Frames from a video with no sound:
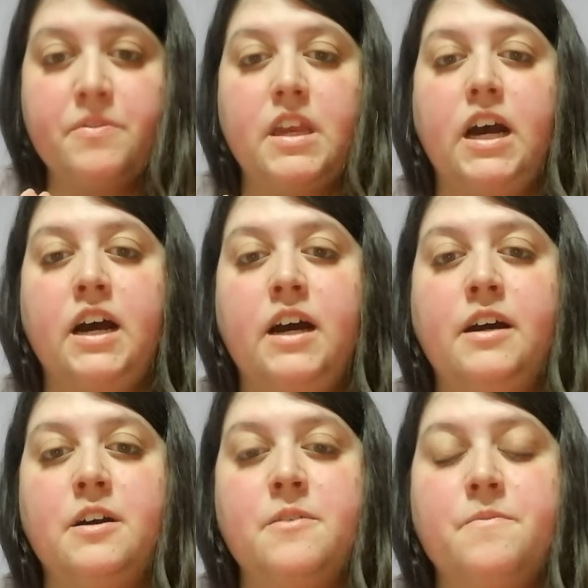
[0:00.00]

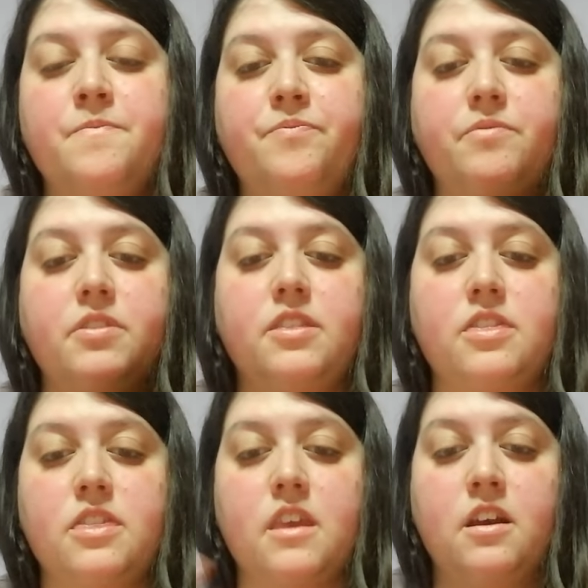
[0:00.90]

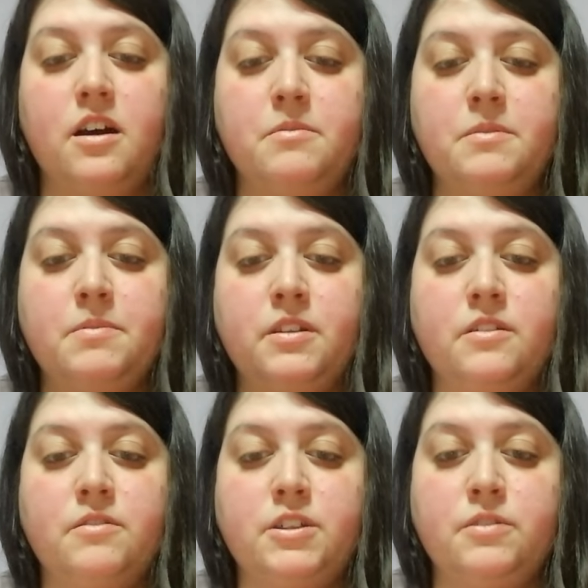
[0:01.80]
Comment
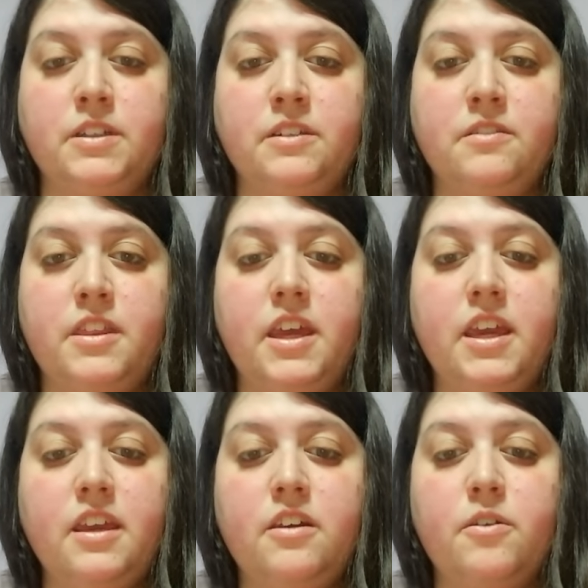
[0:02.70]
below which one you
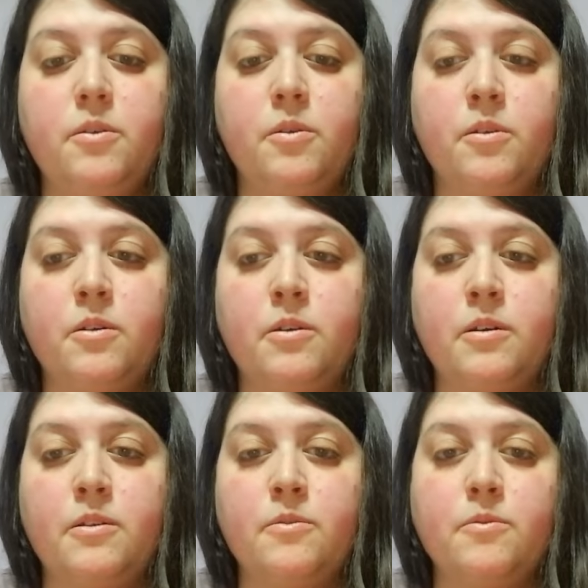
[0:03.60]
think
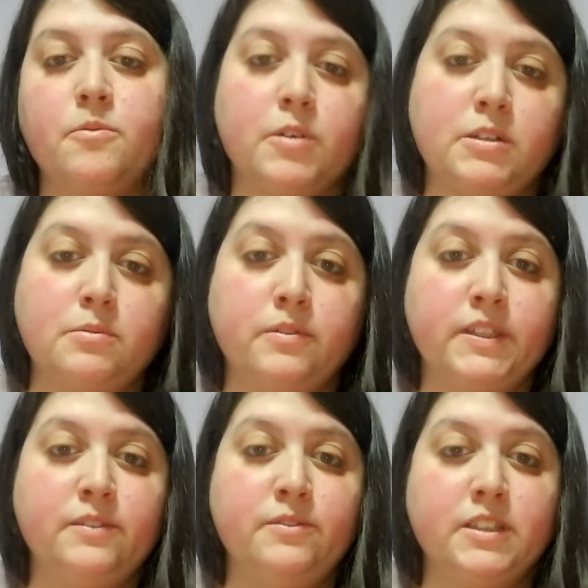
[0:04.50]
or which movie
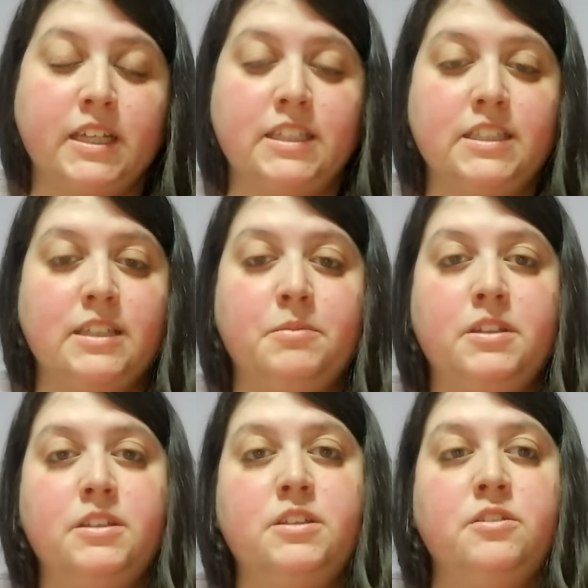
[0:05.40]
you would like to see
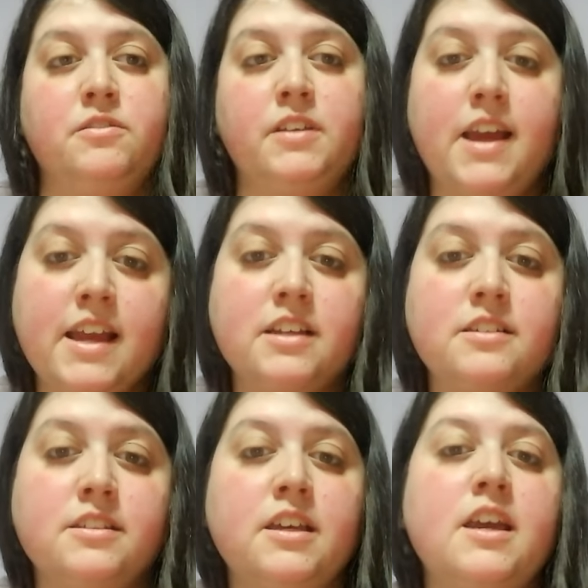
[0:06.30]
me do
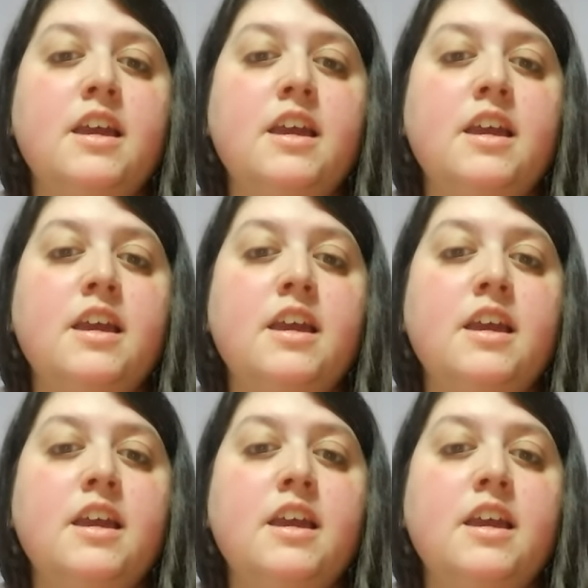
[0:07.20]
next.